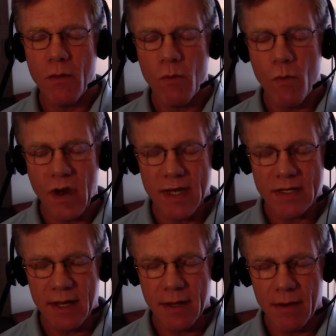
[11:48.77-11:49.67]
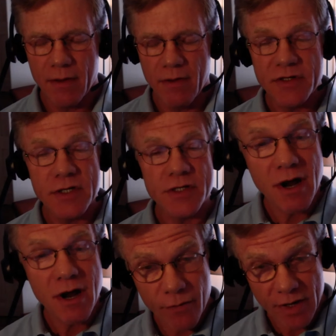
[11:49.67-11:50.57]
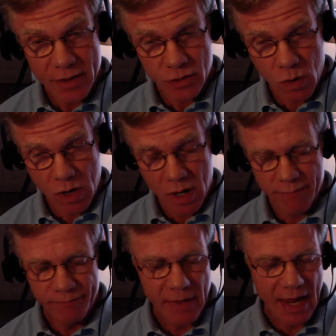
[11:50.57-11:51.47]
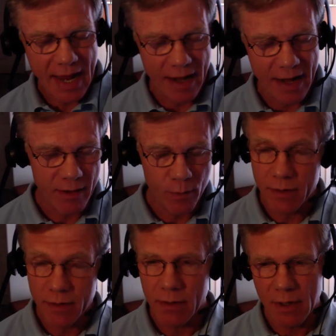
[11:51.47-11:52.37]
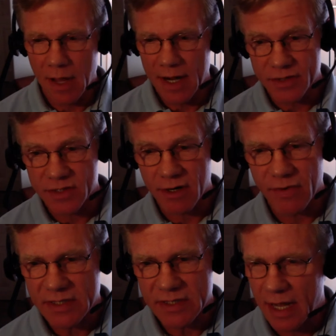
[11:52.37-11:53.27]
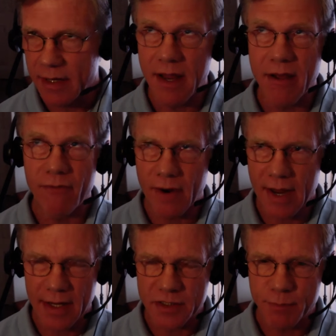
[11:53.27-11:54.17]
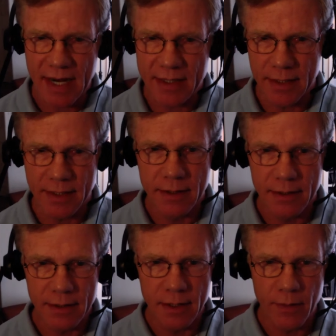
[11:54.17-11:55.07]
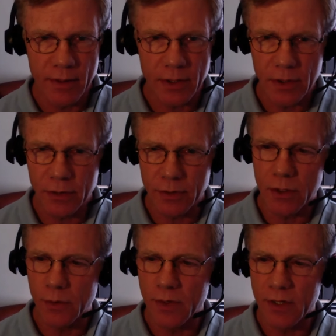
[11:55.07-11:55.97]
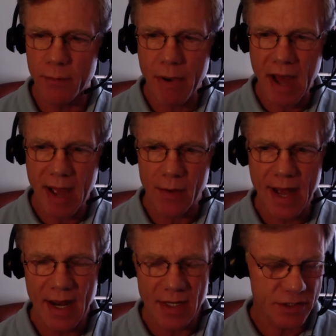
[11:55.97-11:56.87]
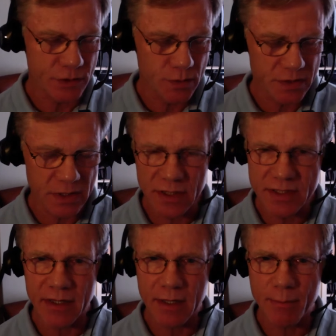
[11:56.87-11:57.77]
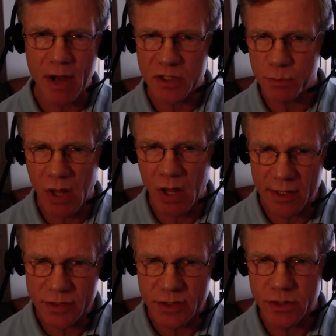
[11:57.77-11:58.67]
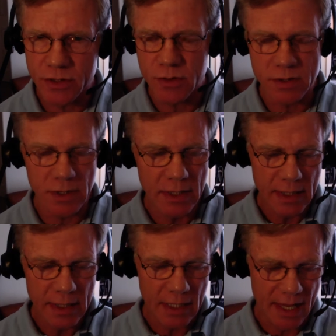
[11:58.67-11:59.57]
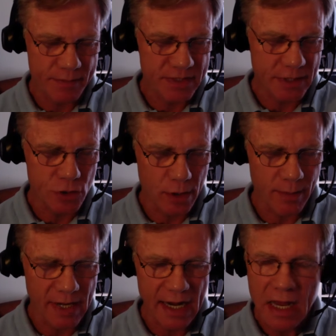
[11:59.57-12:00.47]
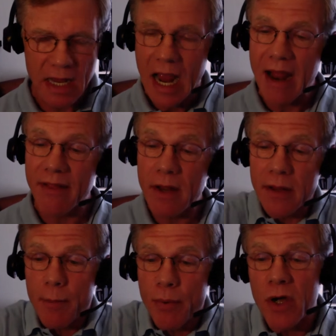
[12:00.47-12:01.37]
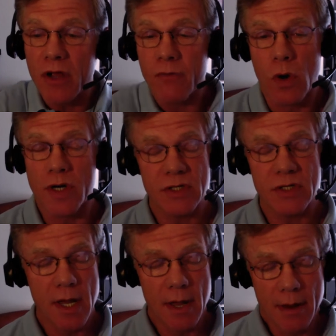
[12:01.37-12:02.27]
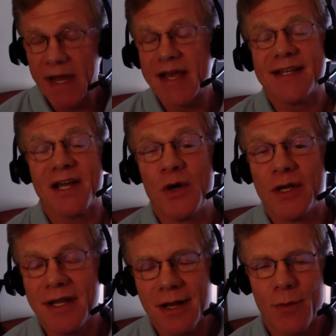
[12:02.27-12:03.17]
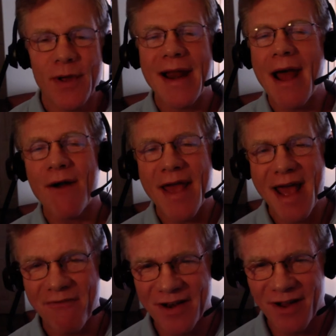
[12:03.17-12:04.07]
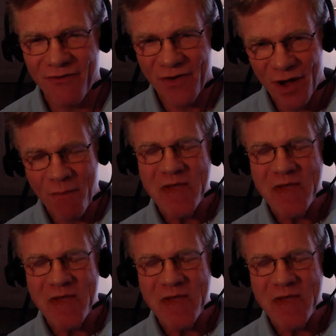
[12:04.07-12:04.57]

the discoveries were. And there were a lot of discoveries I never expected, you know, including the bioanalysis results at the Max Planck Institute in Leipzig, Germany. And then in the book, of course, because I couldn't, you know, in an hour and a half in a film,